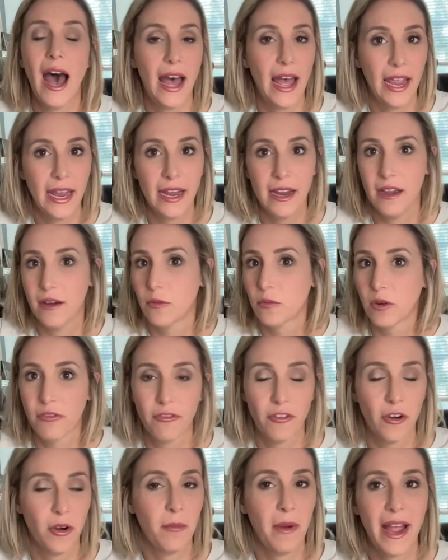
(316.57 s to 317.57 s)
I
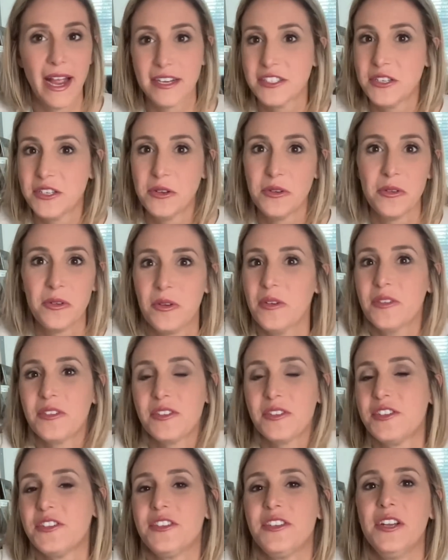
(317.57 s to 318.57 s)
refer back to,
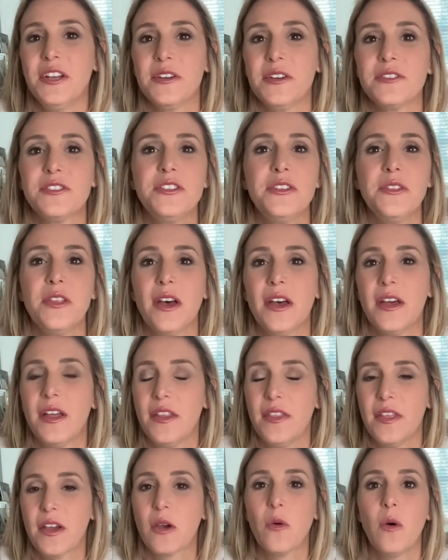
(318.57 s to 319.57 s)
to
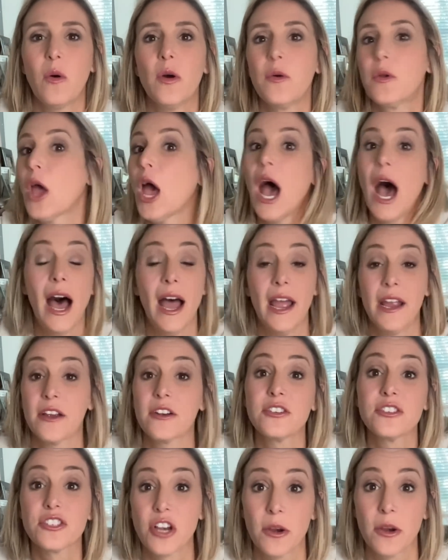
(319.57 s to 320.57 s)
the quote,
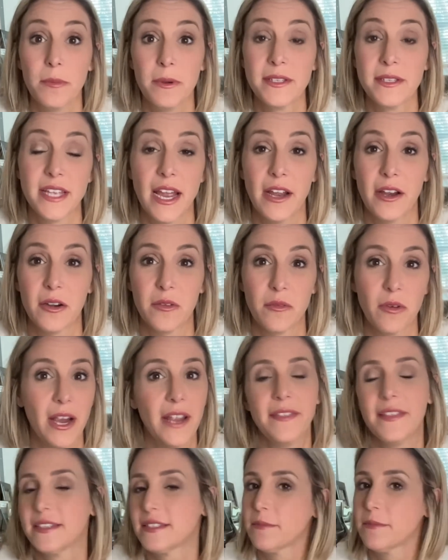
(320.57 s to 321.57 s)
iron sharpens iron,
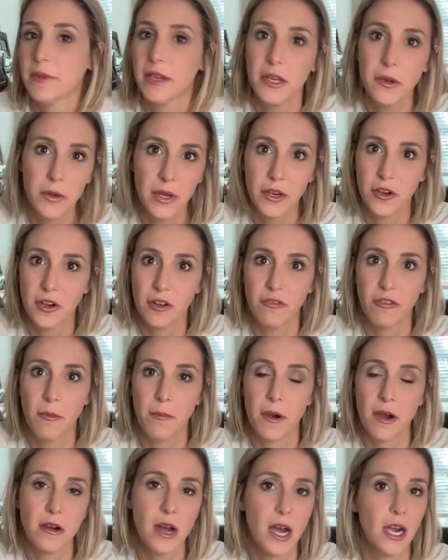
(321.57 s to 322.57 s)
right? That's something you hear in a
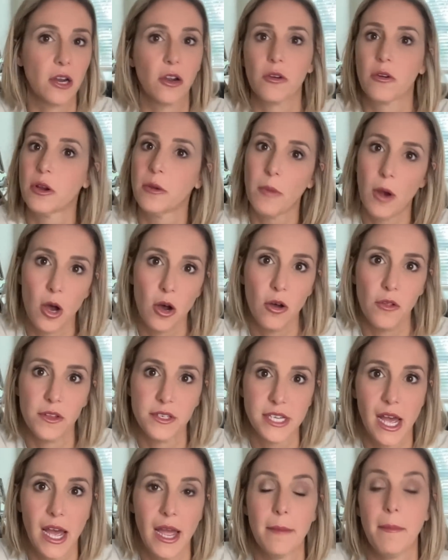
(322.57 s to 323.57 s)
football locker room all the
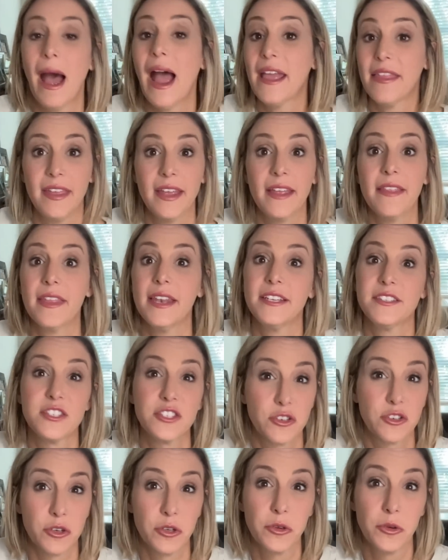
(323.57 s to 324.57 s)
time. I think that it's
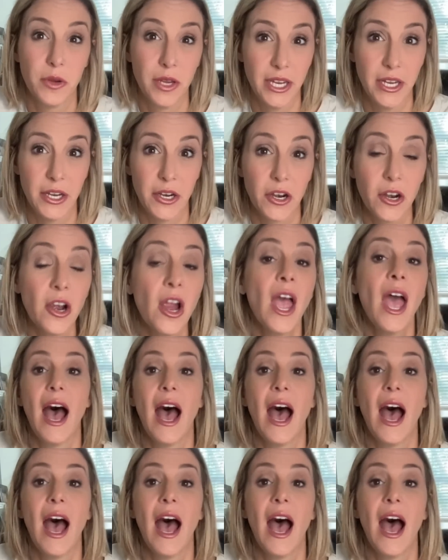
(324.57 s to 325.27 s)
true here.